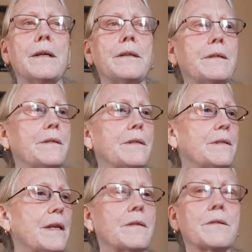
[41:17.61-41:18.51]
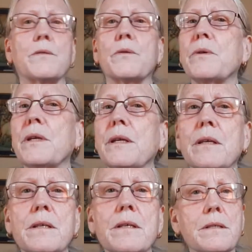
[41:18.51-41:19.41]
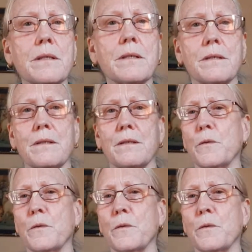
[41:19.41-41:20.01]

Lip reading: he says who he is in